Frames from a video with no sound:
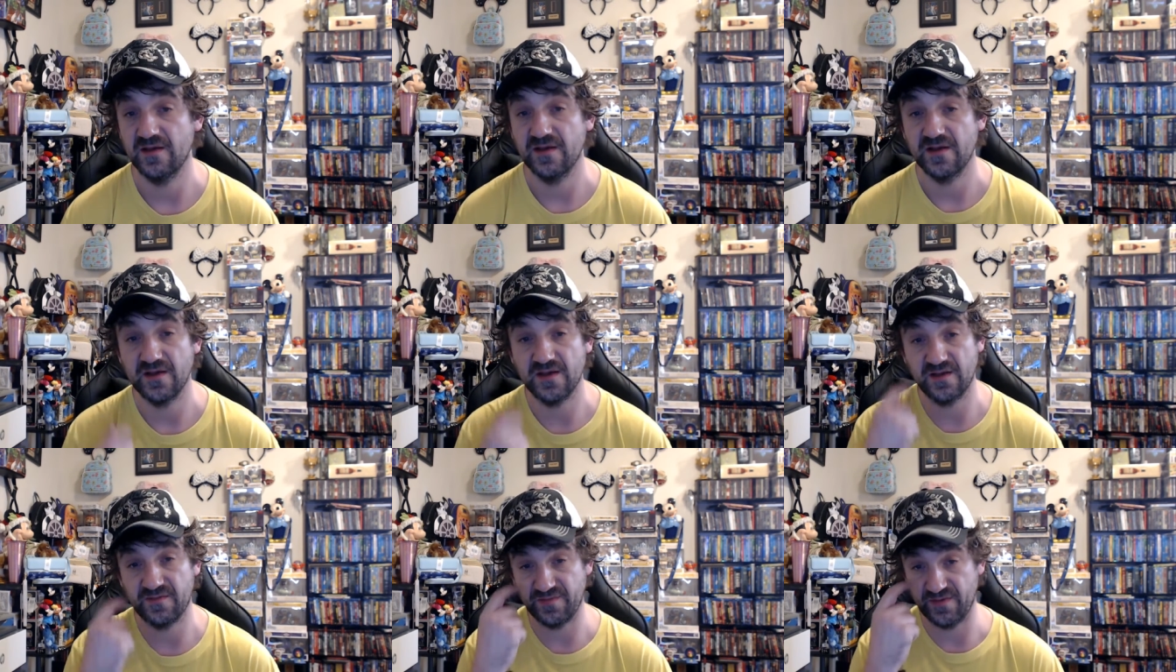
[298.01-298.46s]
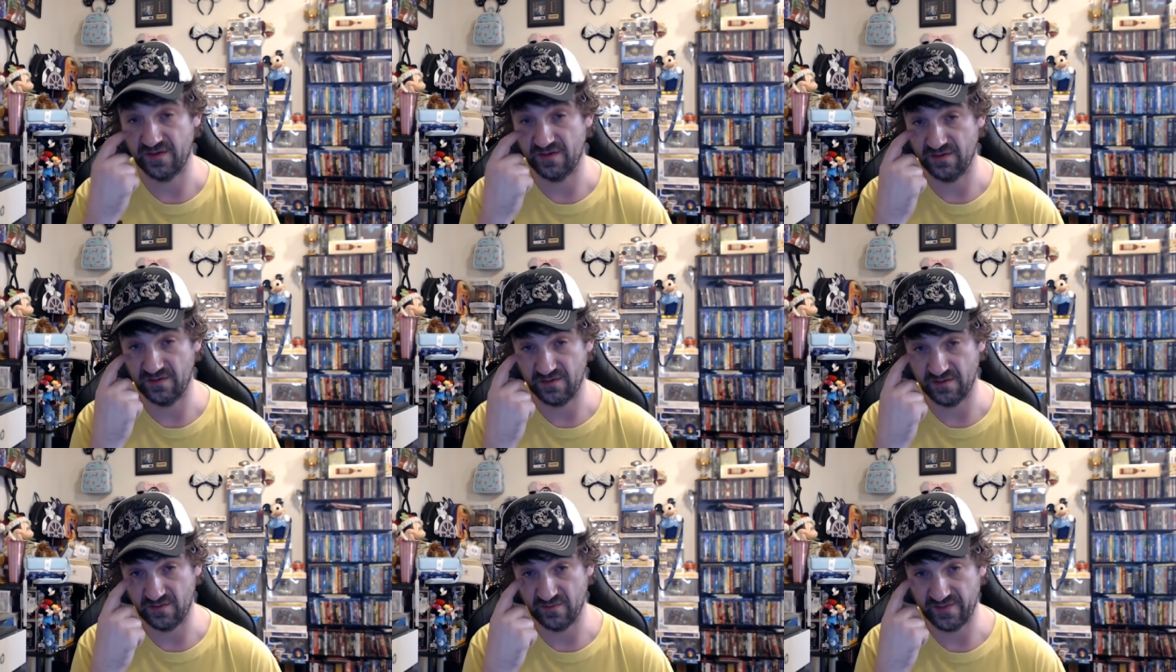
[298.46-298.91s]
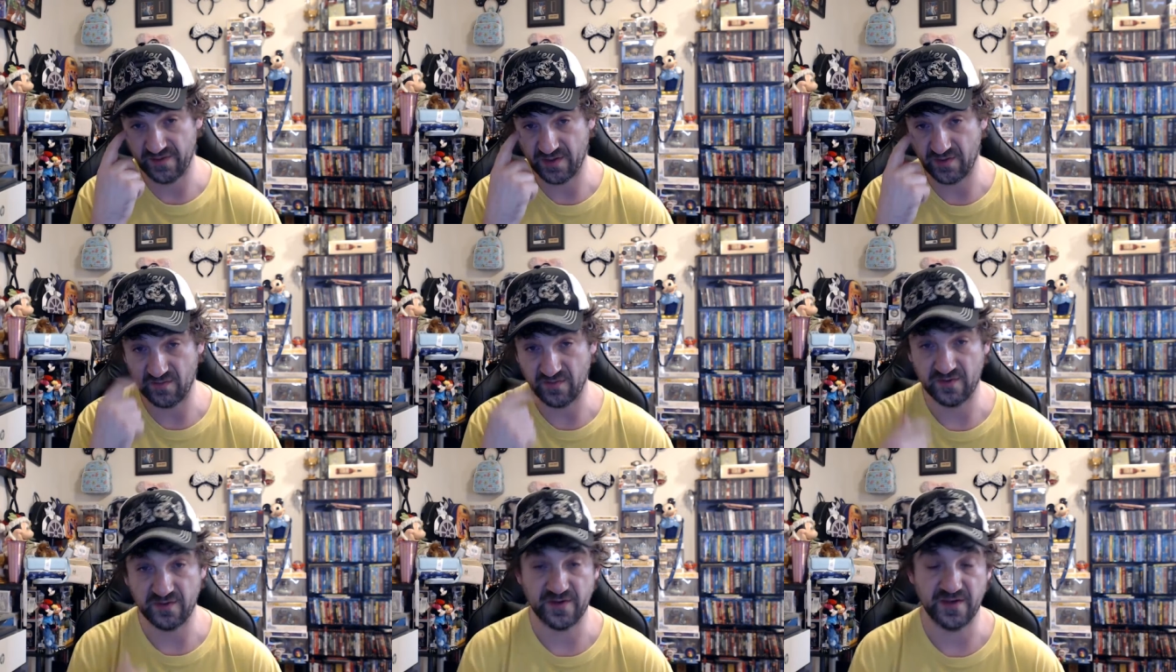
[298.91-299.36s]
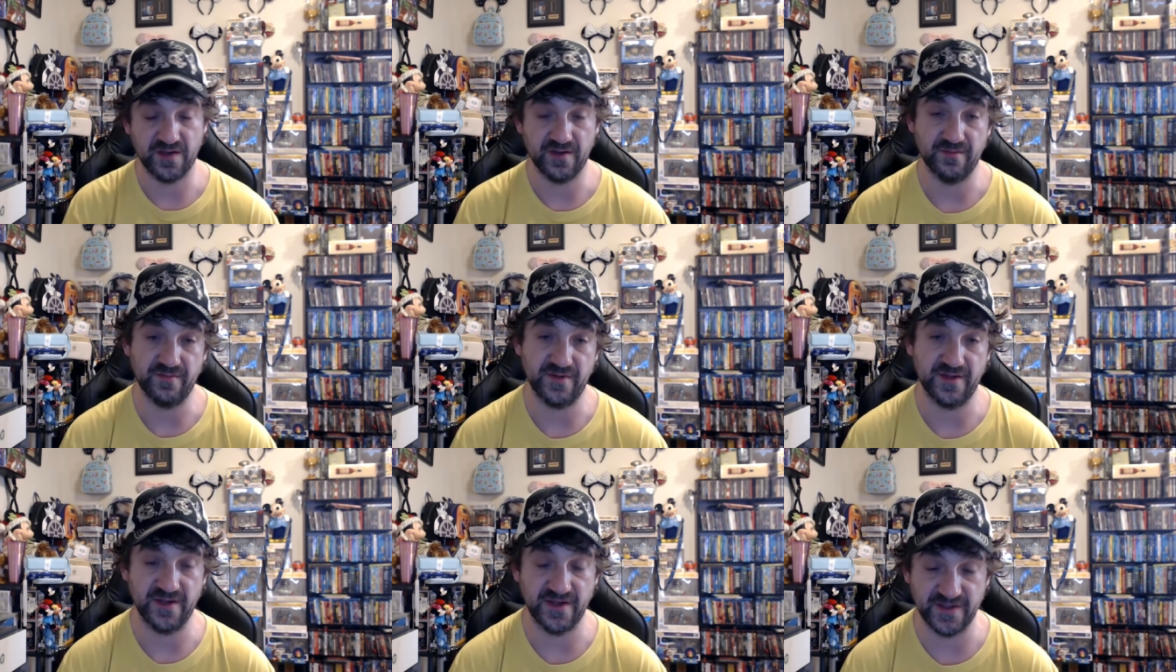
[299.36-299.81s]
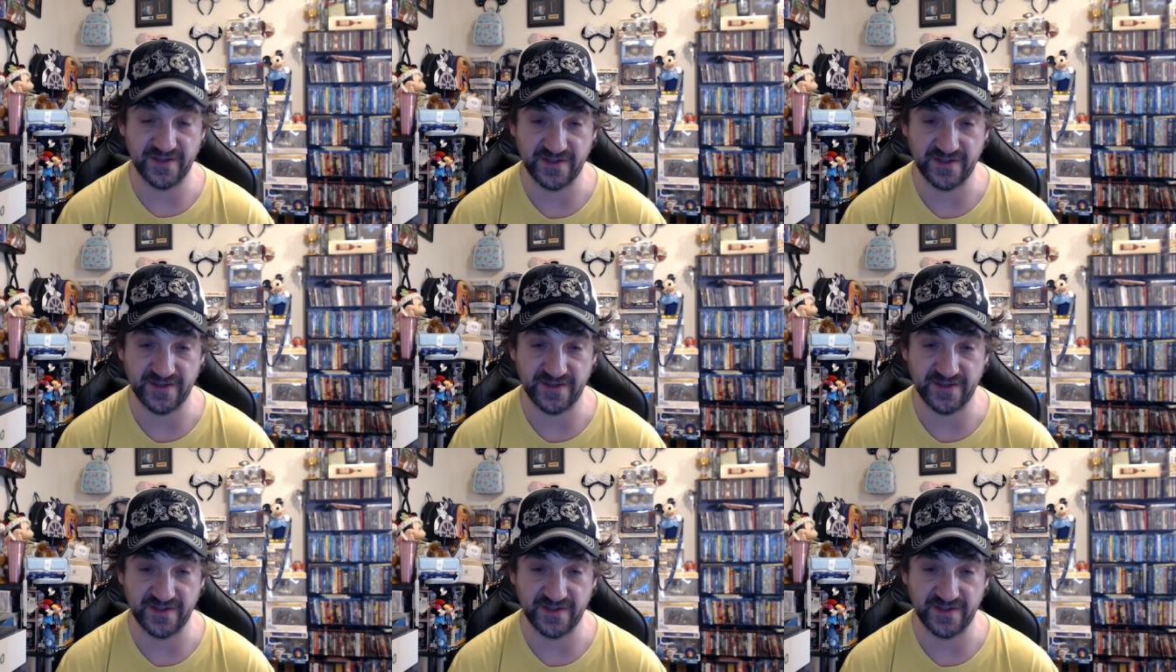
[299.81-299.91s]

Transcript: It's been a long week at work, and I'm kind of